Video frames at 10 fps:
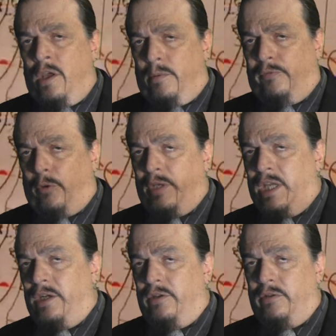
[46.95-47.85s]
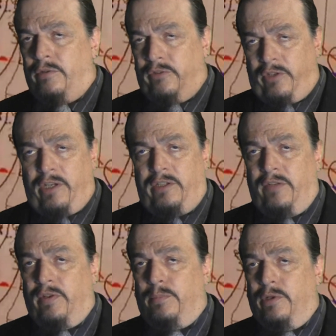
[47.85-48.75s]
Before we get into
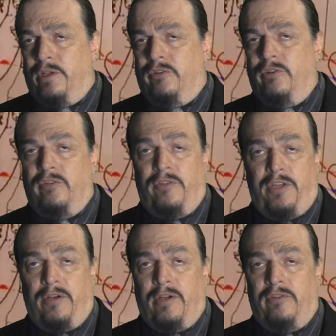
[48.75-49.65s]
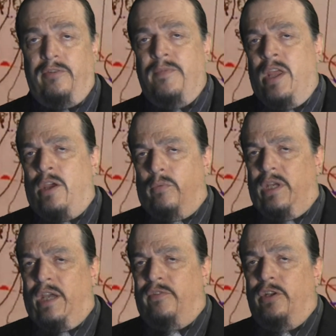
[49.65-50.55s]
scientific predictions and theories,
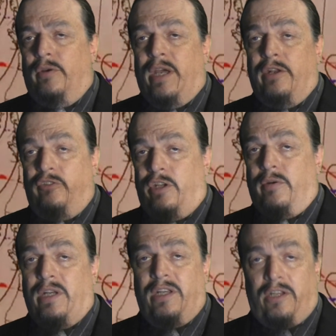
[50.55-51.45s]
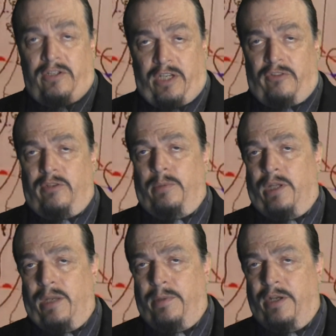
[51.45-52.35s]
we have to know how to generate a
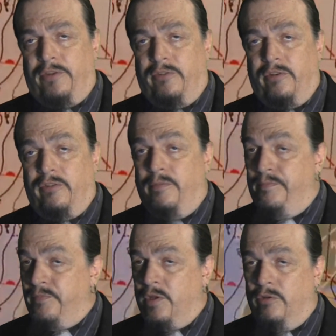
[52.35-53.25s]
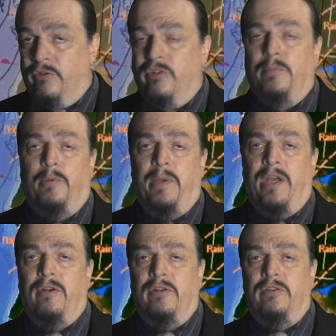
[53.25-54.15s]
testable hypothesis. There's a simple
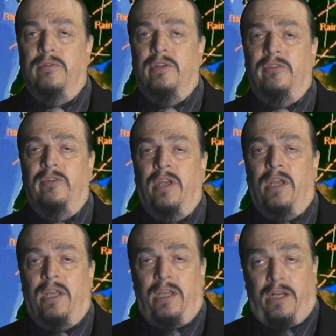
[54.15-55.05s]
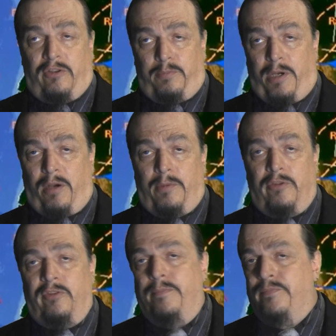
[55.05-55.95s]
pattern to do this in
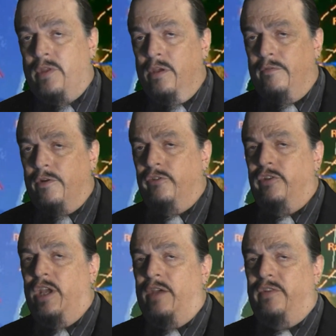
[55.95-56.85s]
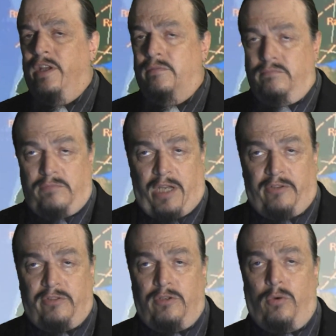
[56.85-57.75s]
experiments. First, you have to
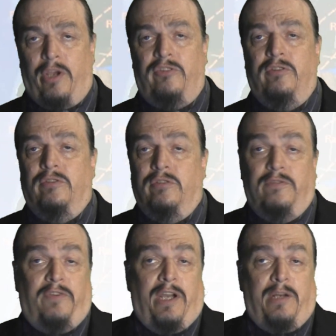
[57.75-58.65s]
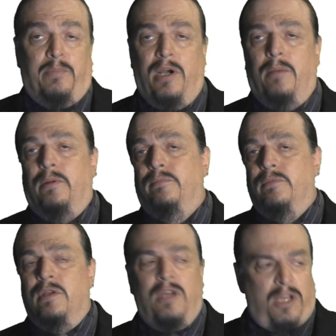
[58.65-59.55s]
ask a question to define a problem.
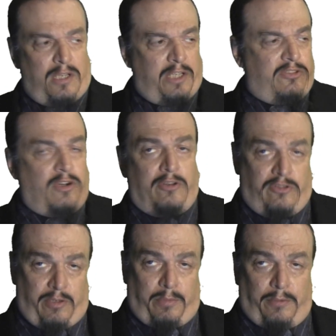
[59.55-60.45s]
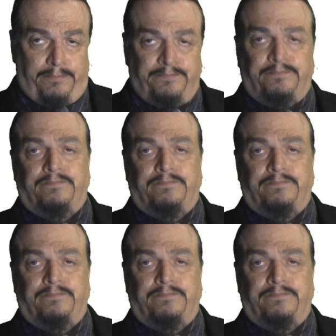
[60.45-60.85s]
Let's start simple.